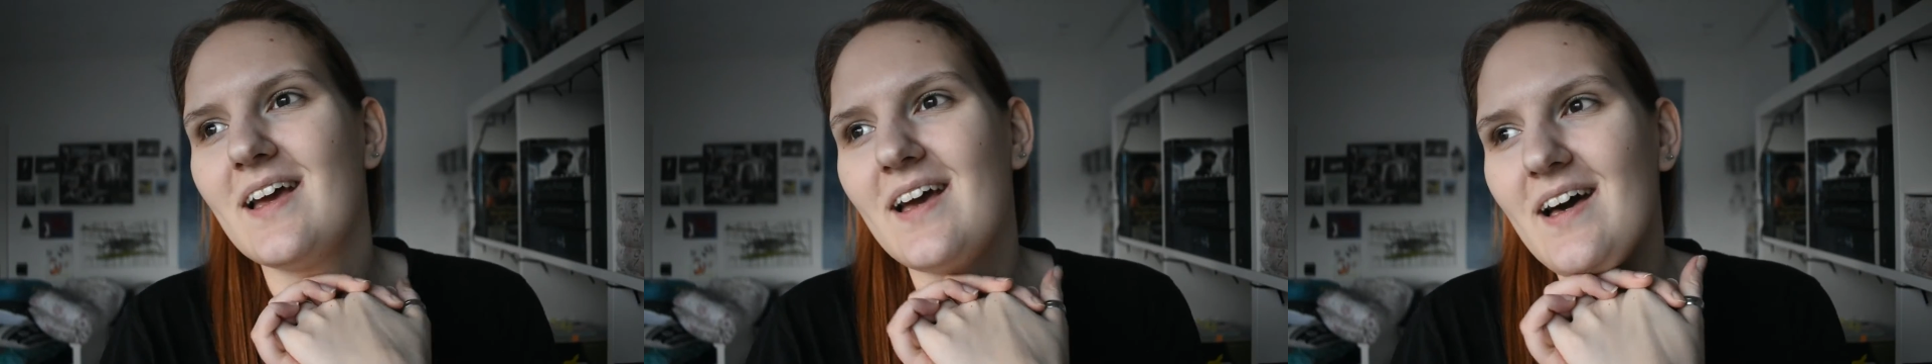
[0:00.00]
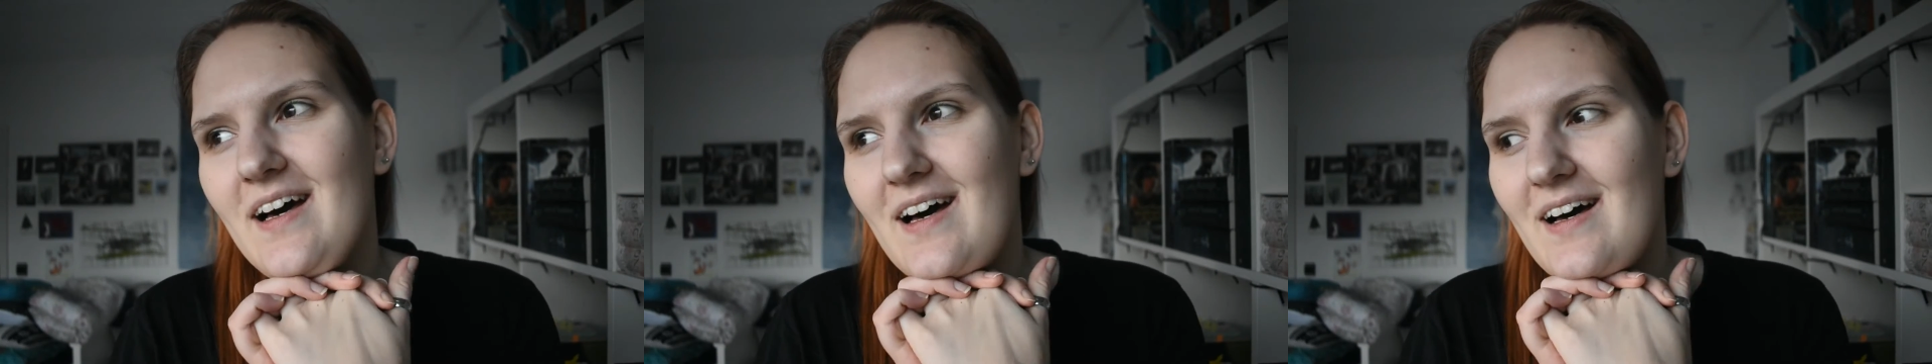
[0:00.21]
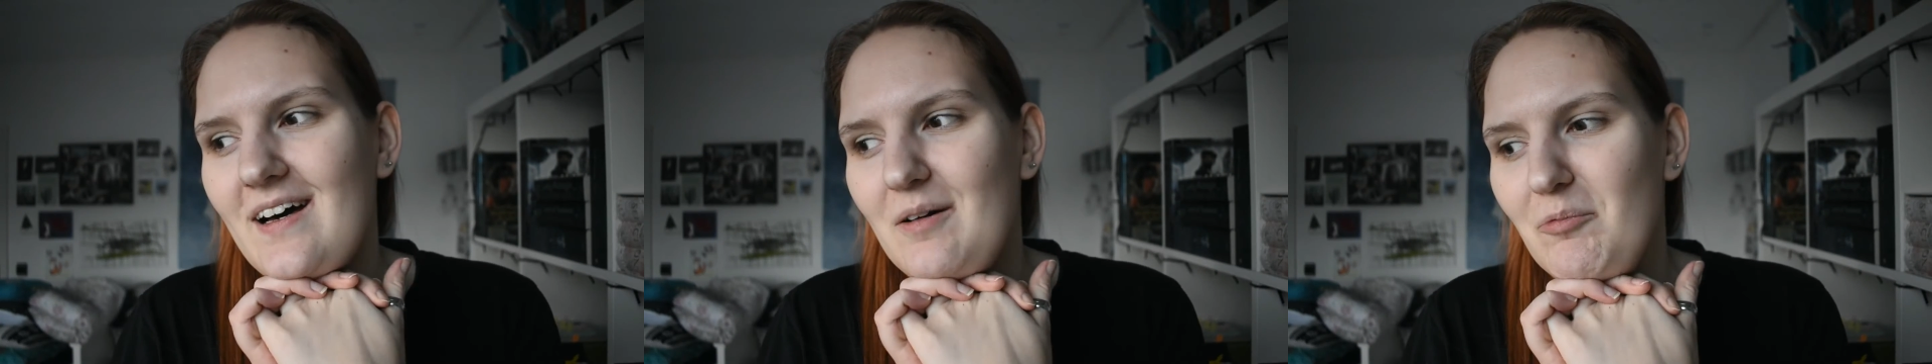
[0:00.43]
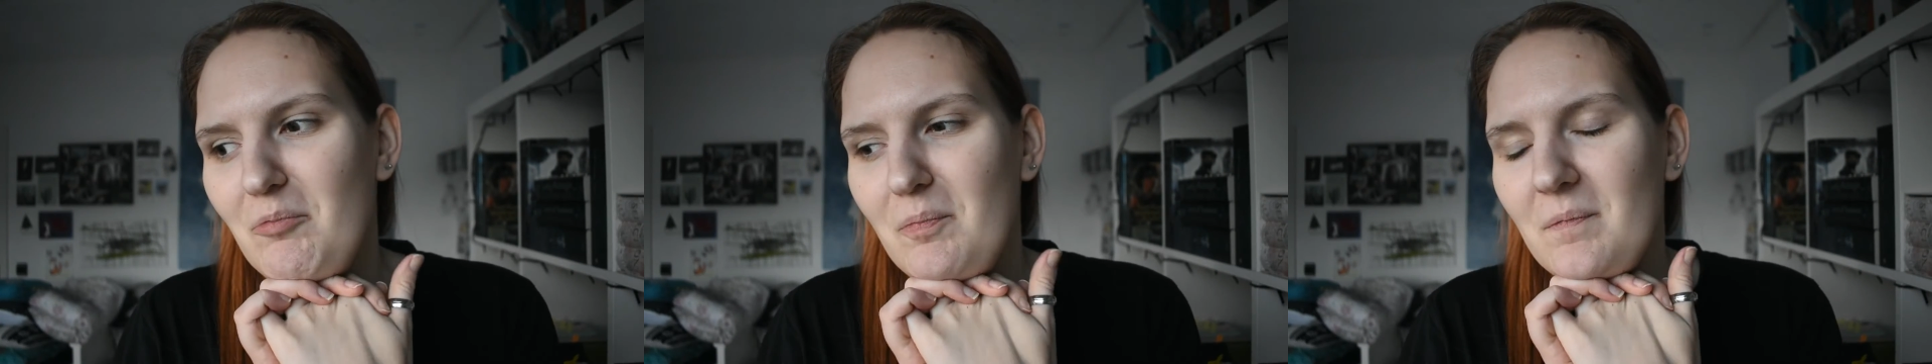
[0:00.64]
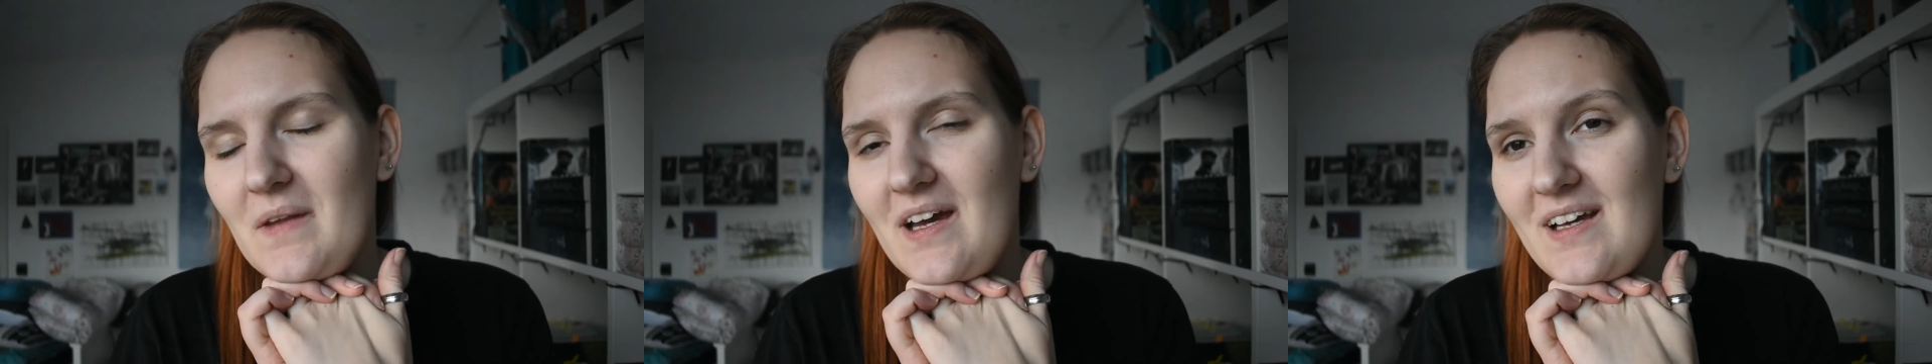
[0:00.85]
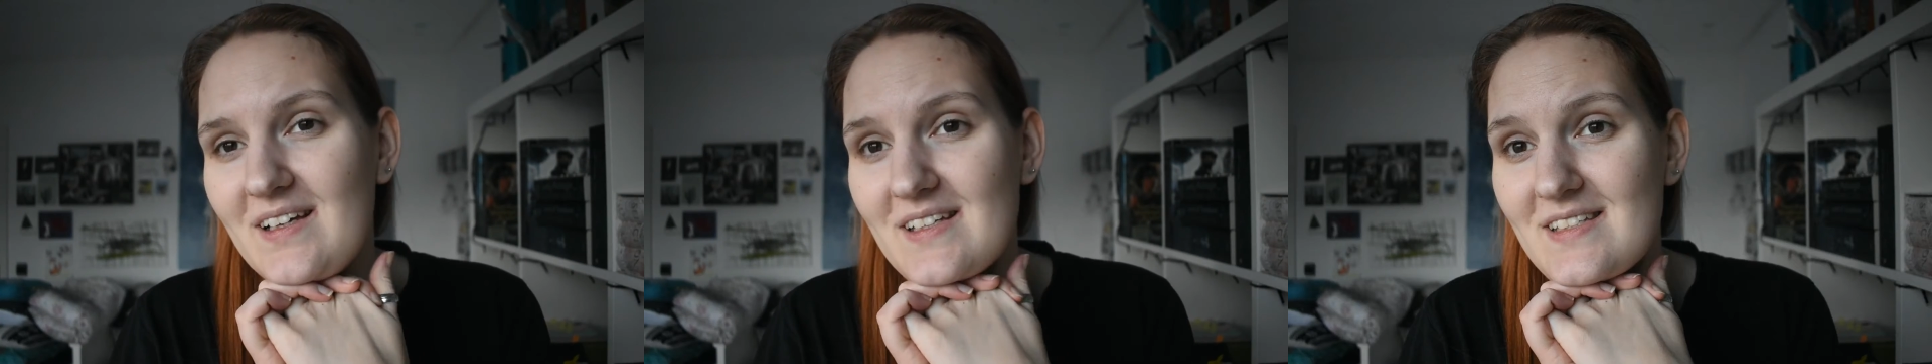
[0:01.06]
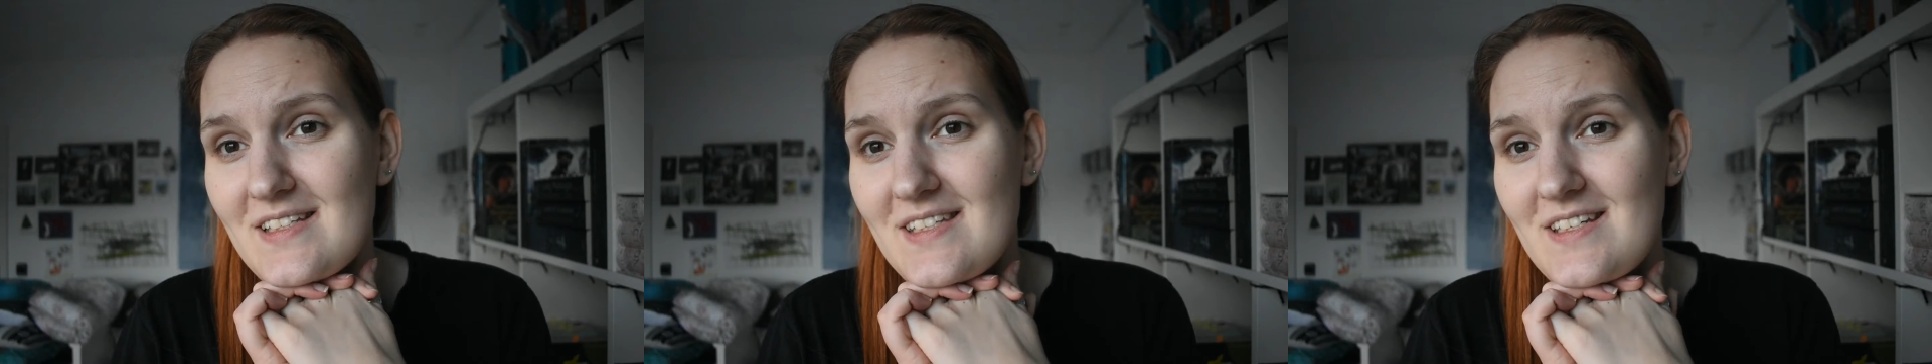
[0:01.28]
I
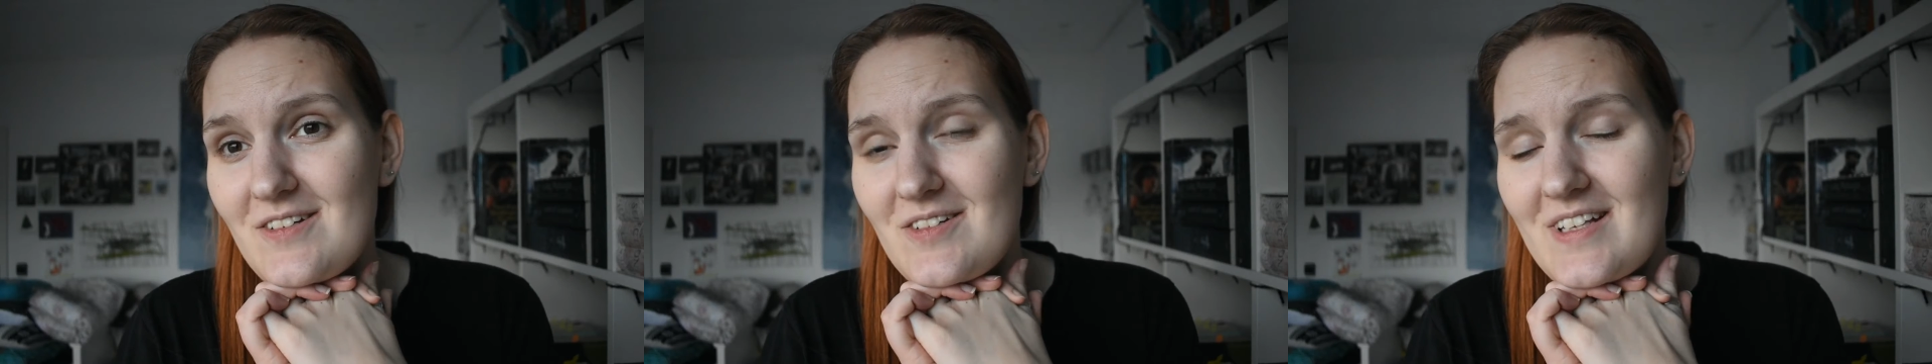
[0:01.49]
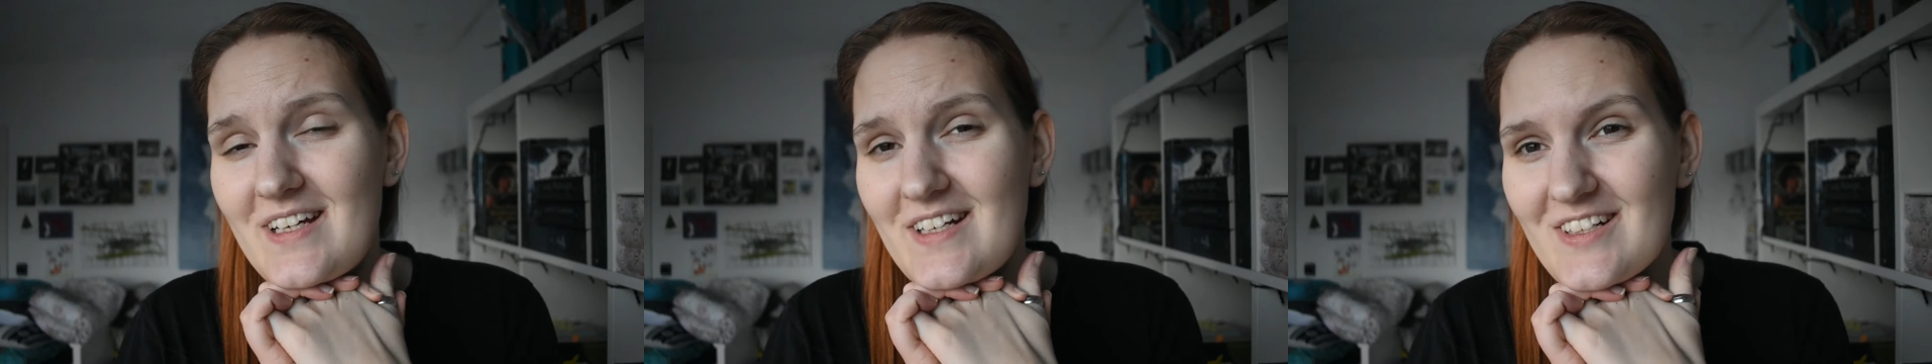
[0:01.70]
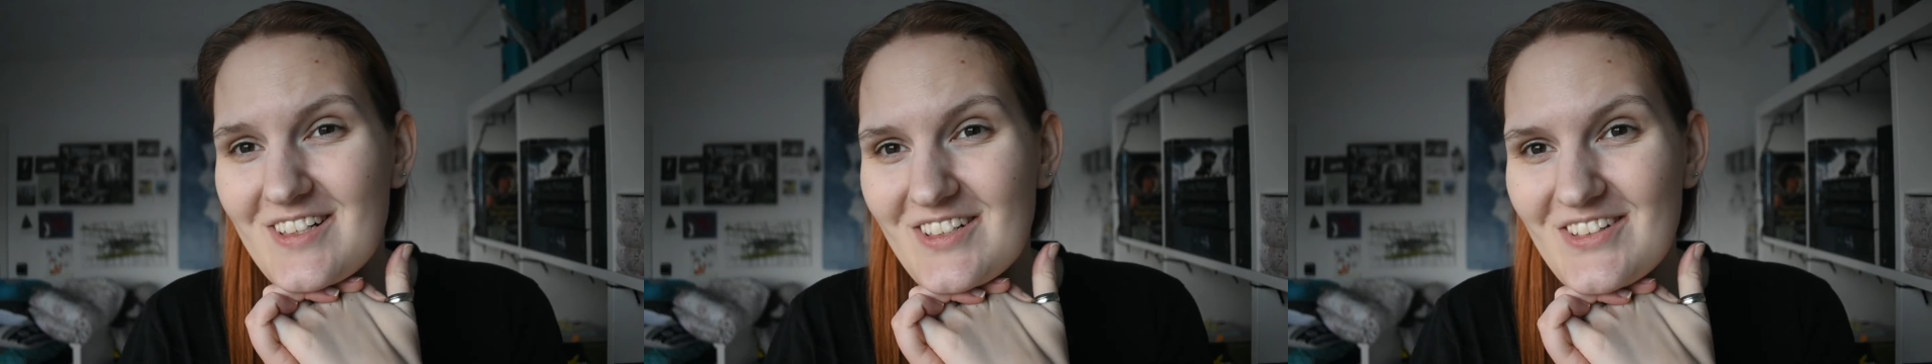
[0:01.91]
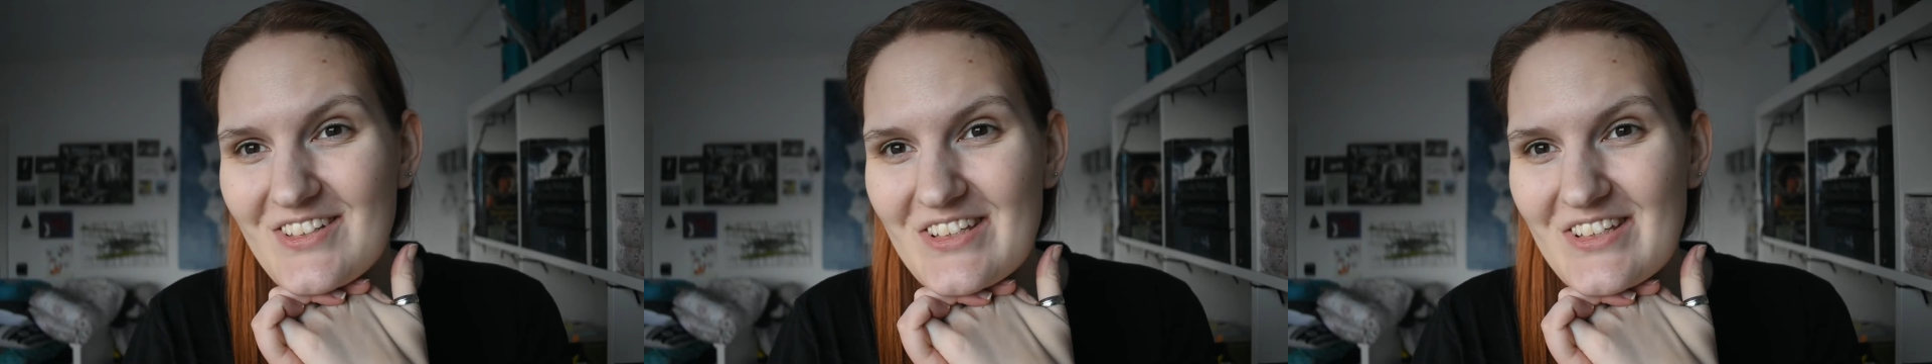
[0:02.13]
guess I'll see you later.